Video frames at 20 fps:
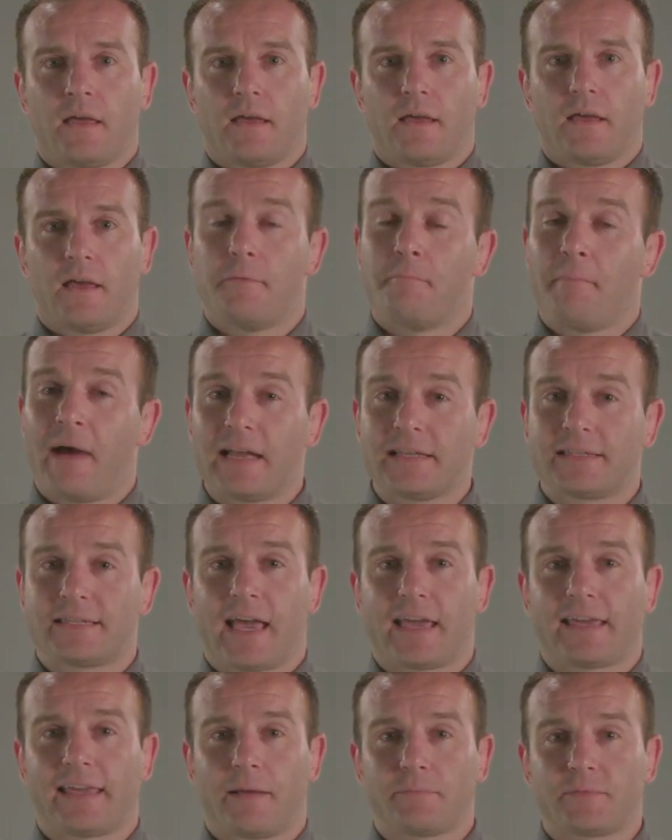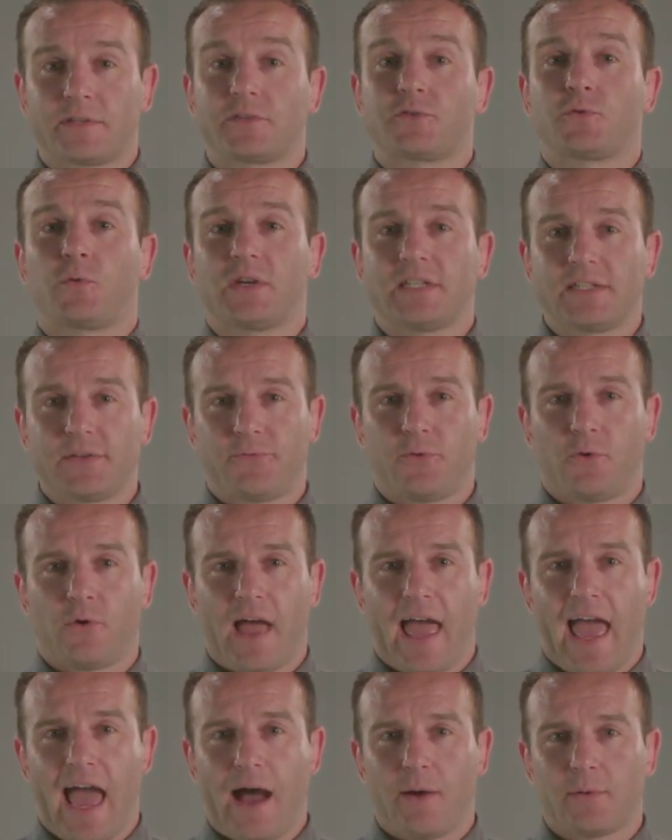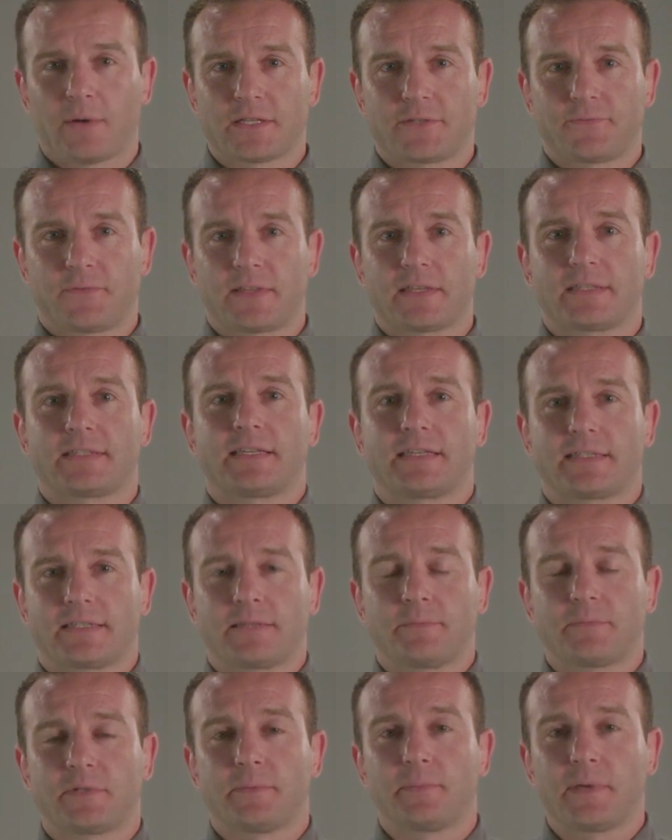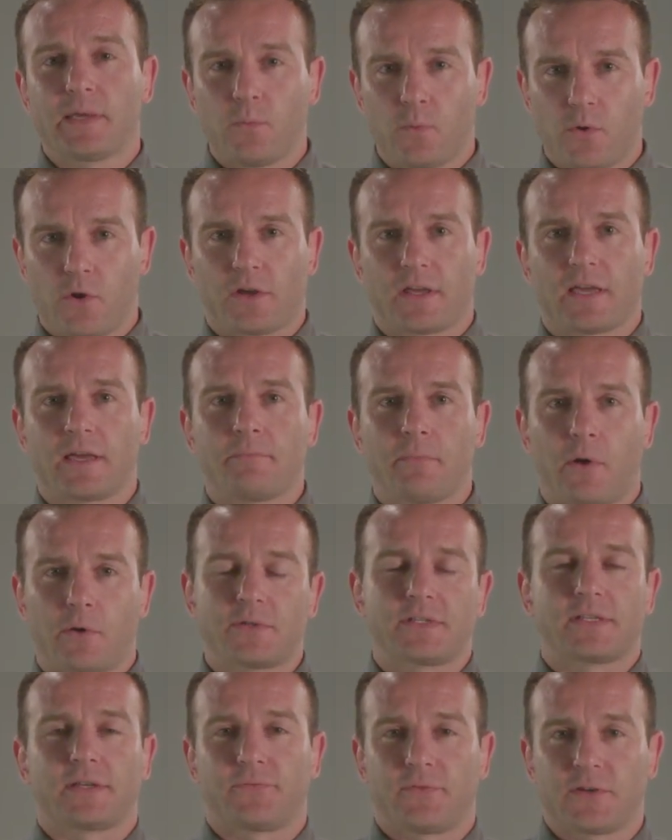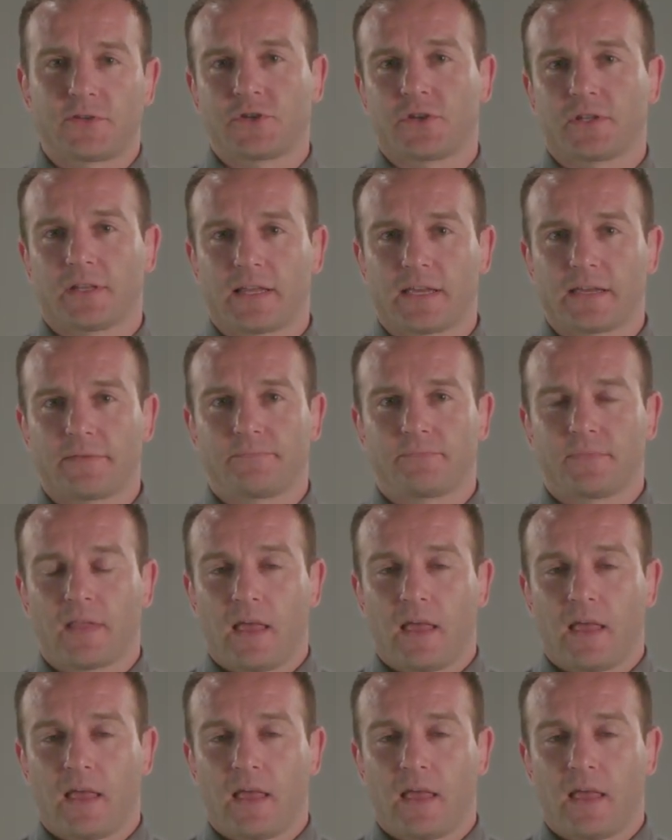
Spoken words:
It may take up to 24 hours for the system to be working most efficiently.